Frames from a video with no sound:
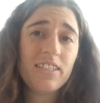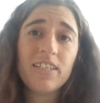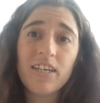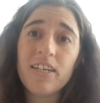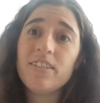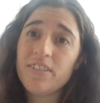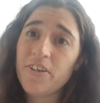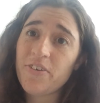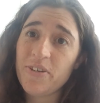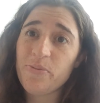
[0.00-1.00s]
It's
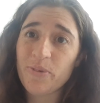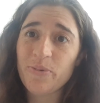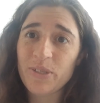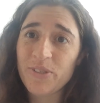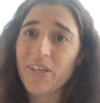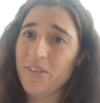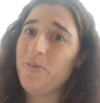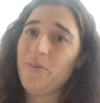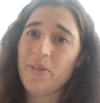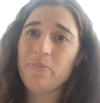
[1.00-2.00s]
incredible what you can
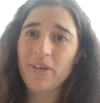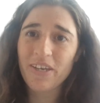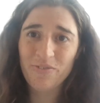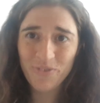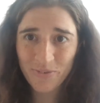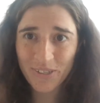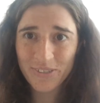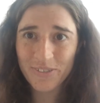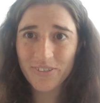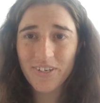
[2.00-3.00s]
do with a bike if you
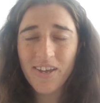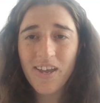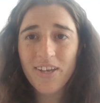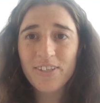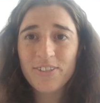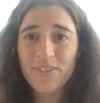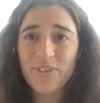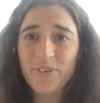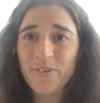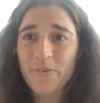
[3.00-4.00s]
want to.
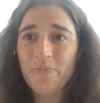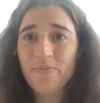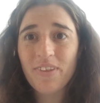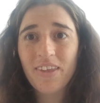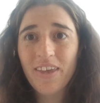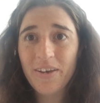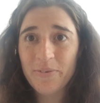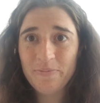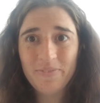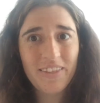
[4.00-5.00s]
So yeah,
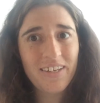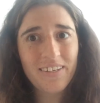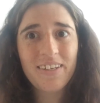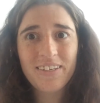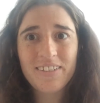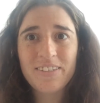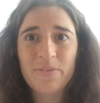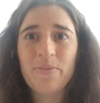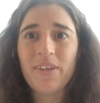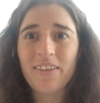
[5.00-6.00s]
that is
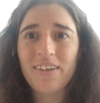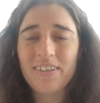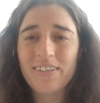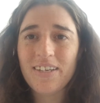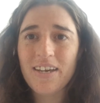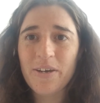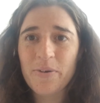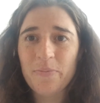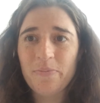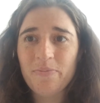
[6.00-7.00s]
something that
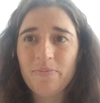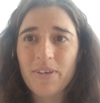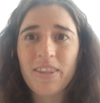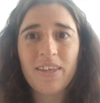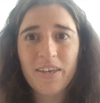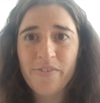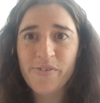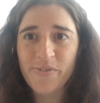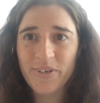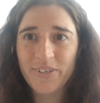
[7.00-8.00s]
I think
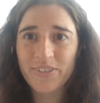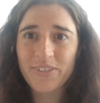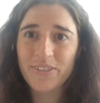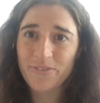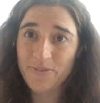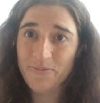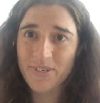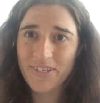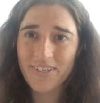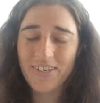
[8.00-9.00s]
everyone notices from the
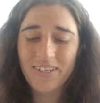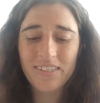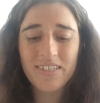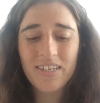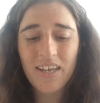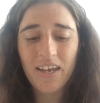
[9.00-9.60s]
Netherlands.